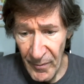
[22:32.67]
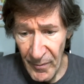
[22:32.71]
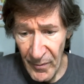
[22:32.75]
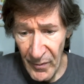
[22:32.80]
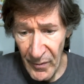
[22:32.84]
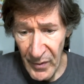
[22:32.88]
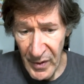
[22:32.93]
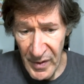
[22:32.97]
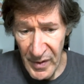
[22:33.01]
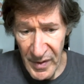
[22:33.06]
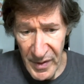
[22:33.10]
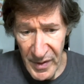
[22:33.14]

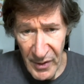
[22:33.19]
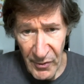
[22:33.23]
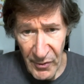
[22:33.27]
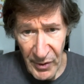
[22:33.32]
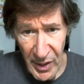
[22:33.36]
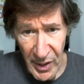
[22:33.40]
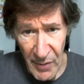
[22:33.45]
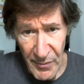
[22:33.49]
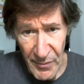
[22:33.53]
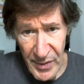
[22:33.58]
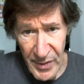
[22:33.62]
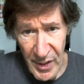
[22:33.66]
considering
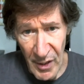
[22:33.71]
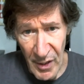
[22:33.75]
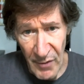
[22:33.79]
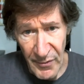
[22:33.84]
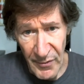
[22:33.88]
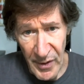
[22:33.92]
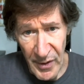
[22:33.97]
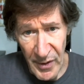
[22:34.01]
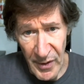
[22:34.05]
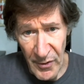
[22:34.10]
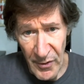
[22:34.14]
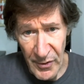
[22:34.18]
himself
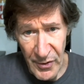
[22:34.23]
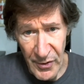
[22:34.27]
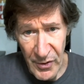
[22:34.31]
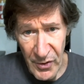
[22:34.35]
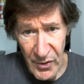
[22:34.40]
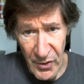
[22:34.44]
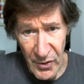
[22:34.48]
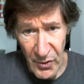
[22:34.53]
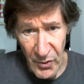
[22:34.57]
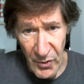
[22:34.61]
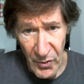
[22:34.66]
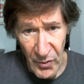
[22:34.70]
and others
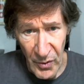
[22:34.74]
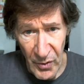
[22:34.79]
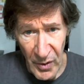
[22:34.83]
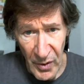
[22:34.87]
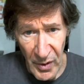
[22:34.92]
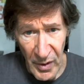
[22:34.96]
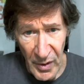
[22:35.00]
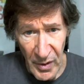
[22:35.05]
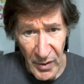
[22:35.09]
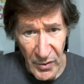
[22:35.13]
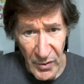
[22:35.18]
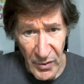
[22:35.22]
too
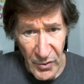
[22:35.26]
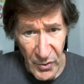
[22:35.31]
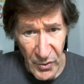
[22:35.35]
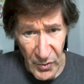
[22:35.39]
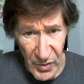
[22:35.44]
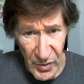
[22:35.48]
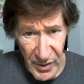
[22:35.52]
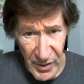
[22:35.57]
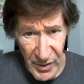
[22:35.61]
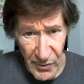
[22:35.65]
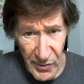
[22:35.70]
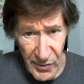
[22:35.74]

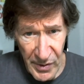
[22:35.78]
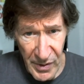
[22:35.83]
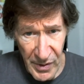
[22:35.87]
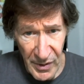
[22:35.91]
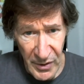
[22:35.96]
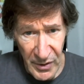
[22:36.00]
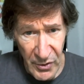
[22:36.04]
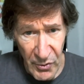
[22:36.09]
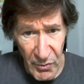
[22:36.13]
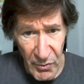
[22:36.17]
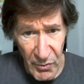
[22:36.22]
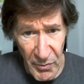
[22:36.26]
seriously,
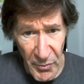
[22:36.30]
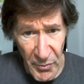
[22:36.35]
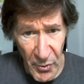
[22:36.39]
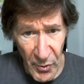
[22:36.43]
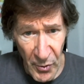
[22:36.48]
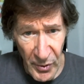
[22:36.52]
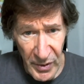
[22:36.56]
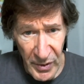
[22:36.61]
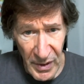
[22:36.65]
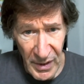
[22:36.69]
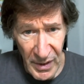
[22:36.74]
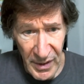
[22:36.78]
too
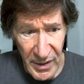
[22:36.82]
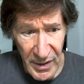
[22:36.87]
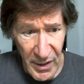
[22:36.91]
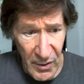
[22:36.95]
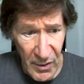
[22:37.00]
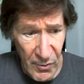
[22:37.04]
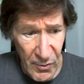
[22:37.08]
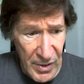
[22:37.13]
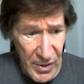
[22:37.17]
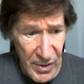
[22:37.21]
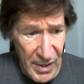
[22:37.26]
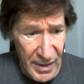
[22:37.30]
importantly. In other
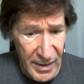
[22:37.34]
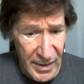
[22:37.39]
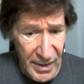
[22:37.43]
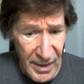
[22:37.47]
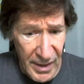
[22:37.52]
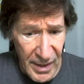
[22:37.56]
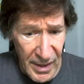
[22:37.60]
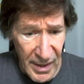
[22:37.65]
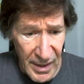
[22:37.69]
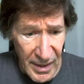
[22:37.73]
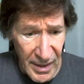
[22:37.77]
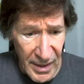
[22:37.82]
words, like,
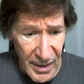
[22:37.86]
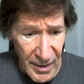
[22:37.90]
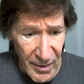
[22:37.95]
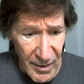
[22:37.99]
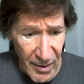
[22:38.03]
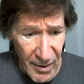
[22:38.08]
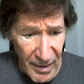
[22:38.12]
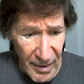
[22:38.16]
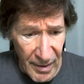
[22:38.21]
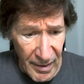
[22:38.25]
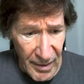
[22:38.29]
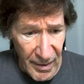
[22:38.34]

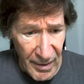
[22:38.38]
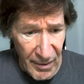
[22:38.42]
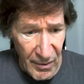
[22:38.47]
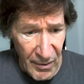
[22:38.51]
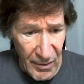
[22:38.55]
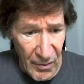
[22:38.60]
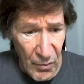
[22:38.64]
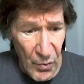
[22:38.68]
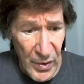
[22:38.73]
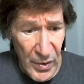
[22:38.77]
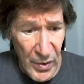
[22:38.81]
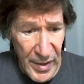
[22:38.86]

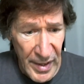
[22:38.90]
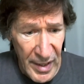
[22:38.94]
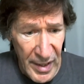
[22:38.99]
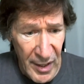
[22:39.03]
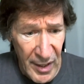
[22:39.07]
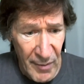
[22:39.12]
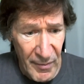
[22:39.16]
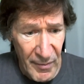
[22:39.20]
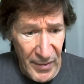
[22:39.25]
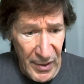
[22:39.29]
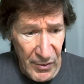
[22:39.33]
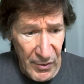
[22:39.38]
with
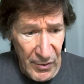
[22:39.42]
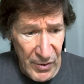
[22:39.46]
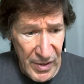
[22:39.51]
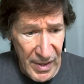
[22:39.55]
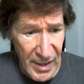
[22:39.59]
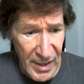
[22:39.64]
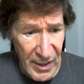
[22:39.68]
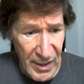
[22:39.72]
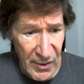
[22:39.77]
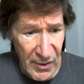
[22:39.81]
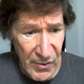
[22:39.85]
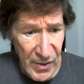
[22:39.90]
him, he was
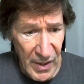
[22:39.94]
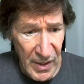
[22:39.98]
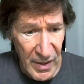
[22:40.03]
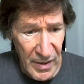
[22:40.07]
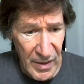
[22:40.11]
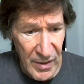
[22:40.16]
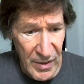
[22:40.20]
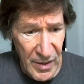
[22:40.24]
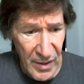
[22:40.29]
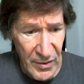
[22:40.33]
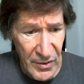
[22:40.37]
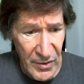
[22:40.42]
saying it
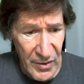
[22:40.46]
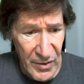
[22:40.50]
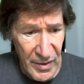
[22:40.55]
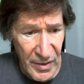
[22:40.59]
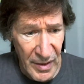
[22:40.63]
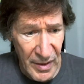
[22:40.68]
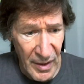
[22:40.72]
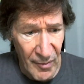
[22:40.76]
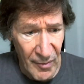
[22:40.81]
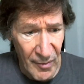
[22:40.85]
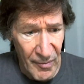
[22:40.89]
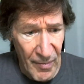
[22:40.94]
engendered
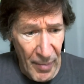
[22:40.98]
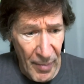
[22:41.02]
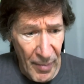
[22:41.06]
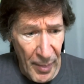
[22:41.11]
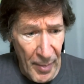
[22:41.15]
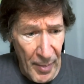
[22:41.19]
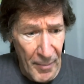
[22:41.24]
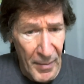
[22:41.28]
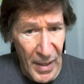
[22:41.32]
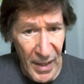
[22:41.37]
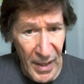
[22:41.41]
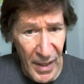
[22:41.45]

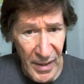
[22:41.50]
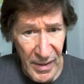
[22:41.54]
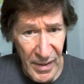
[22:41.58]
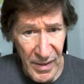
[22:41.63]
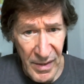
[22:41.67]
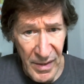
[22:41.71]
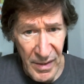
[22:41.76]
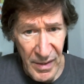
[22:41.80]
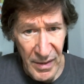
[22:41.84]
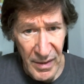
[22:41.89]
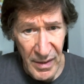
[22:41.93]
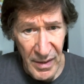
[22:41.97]

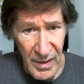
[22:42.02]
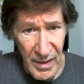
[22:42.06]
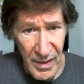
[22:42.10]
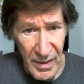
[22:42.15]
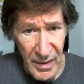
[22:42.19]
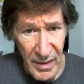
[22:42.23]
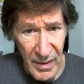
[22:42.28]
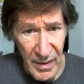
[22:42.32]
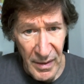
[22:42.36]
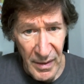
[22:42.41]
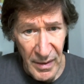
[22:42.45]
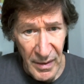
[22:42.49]
modesty.
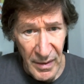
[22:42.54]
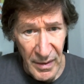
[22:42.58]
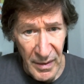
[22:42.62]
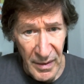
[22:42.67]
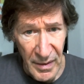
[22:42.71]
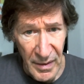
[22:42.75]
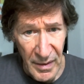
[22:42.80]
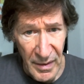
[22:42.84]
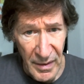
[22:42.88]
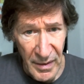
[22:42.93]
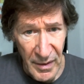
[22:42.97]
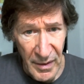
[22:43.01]

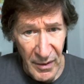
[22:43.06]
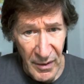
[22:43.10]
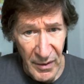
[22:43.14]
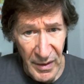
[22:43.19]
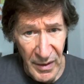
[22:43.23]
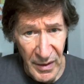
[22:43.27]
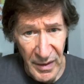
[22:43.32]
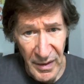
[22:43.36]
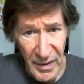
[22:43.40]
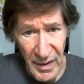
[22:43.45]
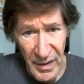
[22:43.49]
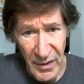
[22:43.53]
You know,
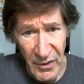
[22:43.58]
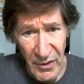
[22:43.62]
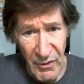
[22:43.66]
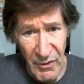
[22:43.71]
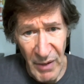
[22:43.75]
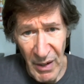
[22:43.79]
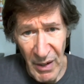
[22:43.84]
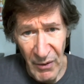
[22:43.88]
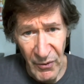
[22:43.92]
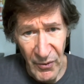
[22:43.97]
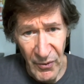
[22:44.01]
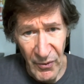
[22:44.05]
he knew
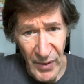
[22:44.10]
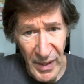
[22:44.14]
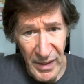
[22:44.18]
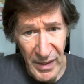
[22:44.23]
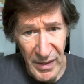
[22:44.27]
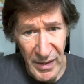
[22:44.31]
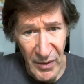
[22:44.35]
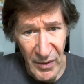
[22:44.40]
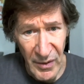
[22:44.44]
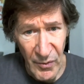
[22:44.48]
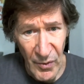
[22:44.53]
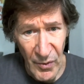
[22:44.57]
how great
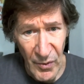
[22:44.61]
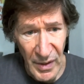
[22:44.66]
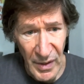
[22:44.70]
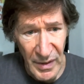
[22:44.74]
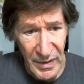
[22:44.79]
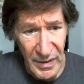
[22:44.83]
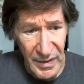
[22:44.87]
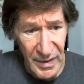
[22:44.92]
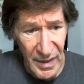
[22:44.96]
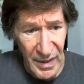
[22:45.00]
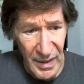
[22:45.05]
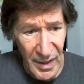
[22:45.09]
he
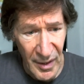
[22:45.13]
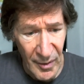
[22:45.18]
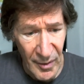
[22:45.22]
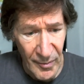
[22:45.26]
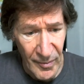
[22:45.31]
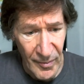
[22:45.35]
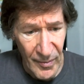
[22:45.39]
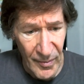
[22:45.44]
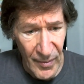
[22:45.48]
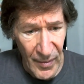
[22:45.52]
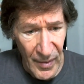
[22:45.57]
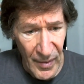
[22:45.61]
was,
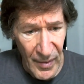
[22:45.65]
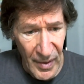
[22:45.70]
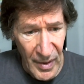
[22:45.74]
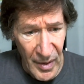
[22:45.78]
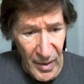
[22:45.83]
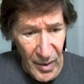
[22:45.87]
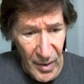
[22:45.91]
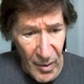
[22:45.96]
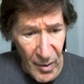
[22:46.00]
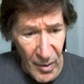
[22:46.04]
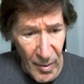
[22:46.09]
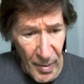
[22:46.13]

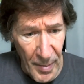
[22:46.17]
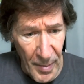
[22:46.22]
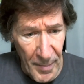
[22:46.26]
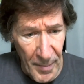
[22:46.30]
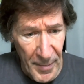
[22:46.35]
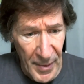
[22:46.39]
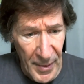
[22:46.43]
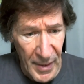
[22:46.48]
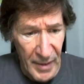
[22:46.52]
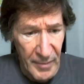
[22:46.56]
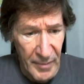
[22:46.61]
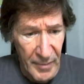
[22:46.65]

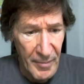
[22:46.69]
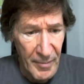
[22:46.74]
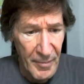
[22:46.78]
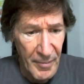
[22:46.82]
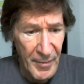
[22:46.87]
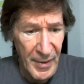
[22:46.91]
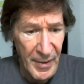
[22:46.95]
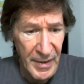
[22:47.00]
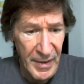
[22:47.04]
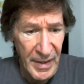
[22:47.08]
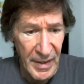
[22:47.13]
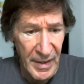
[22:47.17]
but
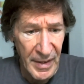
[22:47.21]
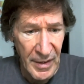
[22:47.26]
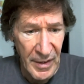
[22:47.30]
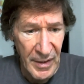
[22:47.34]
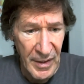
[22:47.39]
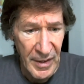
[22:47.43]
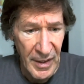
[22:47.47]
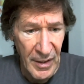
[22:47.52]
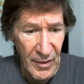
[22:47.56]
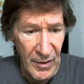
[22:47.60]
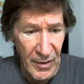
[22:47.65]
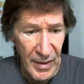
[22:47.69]
you
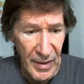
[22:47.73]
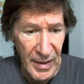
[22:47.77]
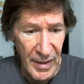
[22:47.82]
know,